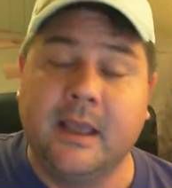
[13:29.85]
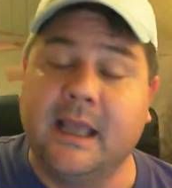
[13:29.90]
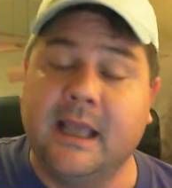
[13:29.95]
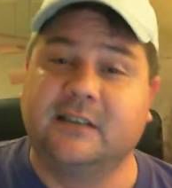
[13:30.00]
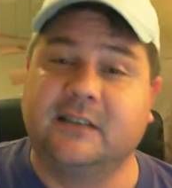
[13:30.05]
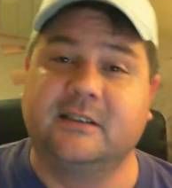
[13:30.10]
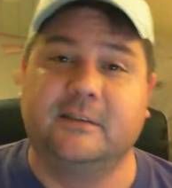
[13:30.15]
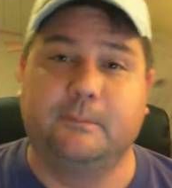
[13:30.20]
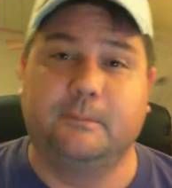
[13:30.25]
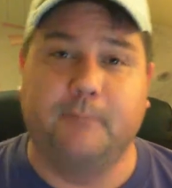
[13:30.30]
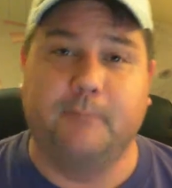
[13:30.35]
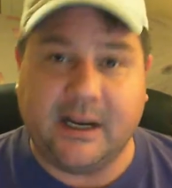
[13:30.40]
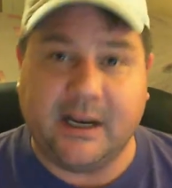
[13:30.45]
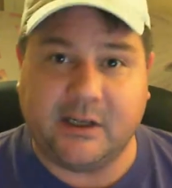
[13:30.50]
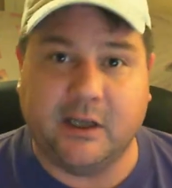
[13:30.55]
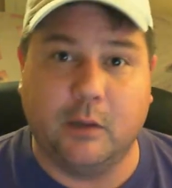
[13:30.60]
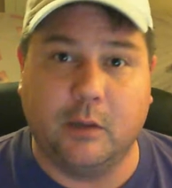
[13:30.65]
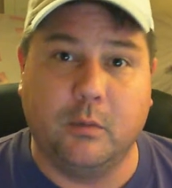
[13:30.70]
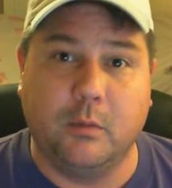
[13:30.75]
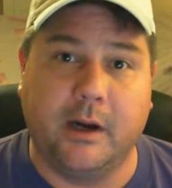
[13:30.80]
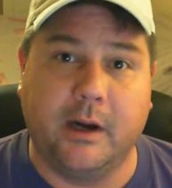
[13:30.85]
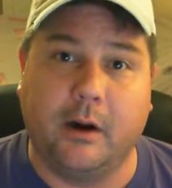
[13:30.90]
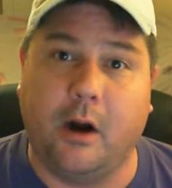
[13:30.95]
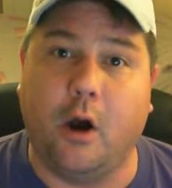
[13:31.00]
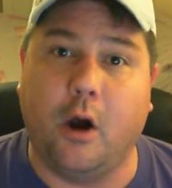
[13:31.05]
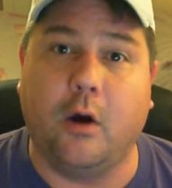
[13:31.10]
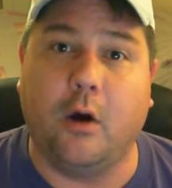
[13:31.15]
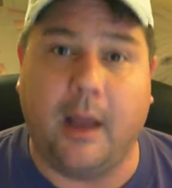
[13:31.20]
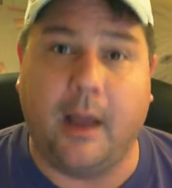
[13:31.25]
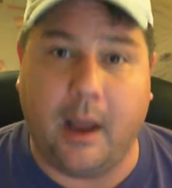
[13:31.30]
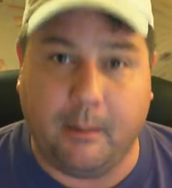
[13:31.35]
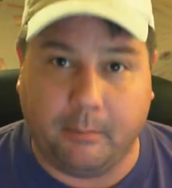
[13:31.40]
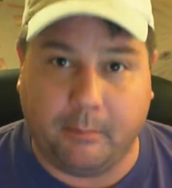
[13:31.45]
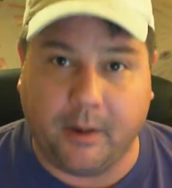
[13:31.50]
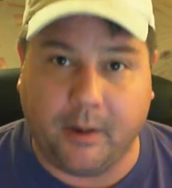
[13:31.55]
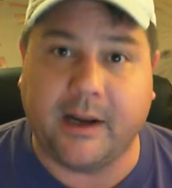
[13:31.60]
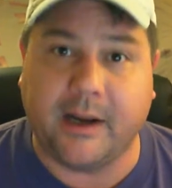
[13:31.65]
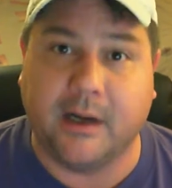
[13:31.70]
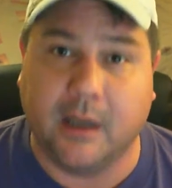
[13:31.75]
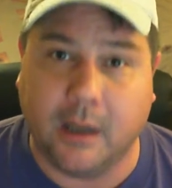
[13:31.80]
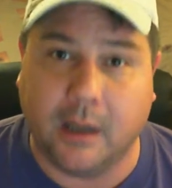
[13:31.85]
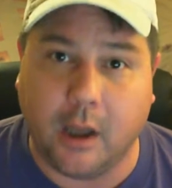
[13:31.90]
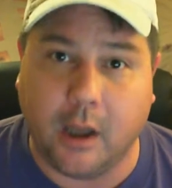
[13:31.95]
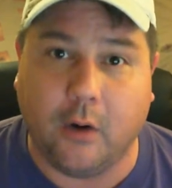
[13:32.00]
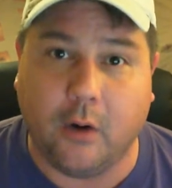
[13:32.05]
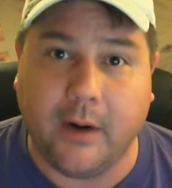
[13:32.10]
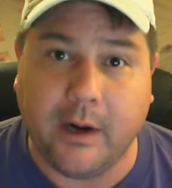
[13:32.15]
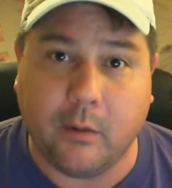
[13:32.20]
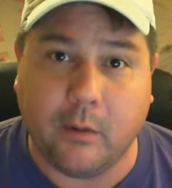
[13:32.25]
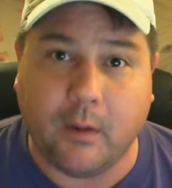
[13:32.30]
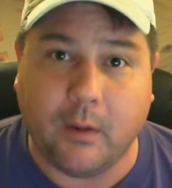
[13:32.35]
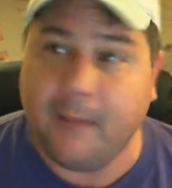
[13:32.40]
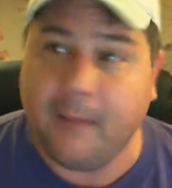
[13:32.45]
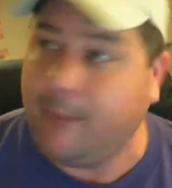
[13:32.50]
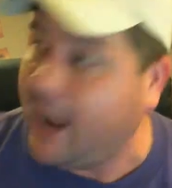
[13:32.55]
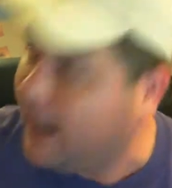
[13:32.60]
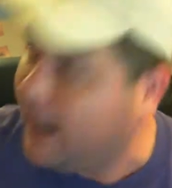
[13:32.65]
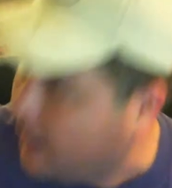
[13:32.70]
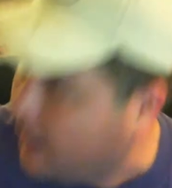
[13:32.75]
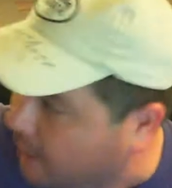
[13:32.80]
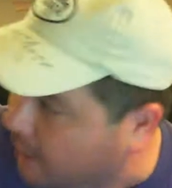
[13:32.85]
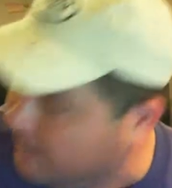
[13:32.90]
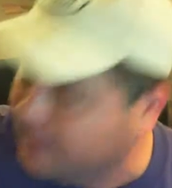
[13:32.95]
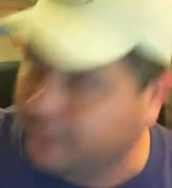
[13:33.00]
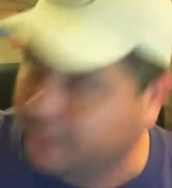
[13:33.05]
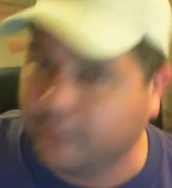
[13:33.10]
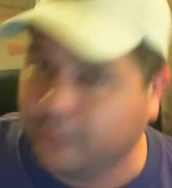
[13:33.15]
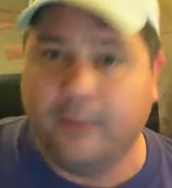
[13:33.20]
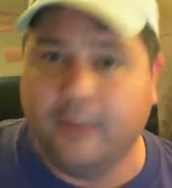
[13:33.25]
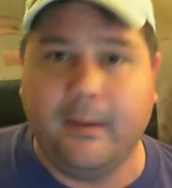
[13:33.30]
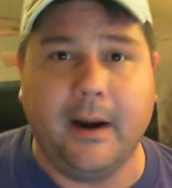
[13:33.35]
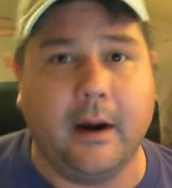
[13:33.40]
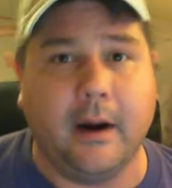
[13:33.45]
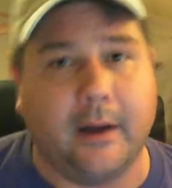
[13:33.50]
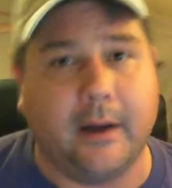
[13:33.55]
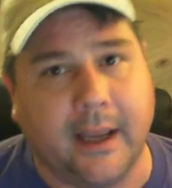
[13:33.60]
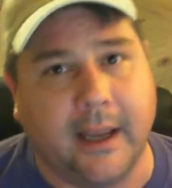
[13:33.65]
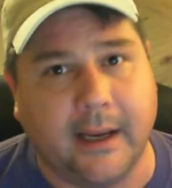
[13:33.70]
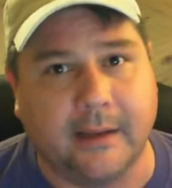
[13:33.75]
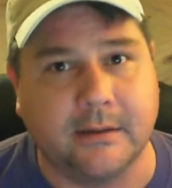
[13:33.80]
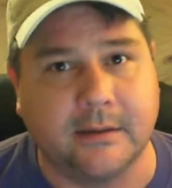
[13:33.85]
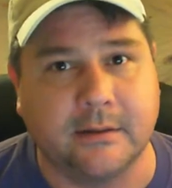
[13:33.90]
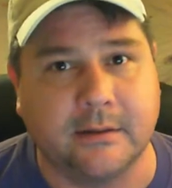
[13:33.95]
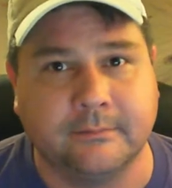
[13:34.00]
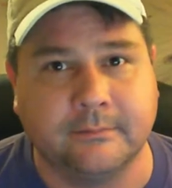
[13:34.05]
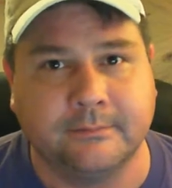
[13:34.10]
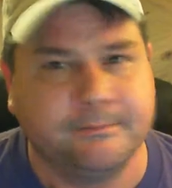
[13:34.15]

Especially when they're all breaking the law anyway by coming through the barricades.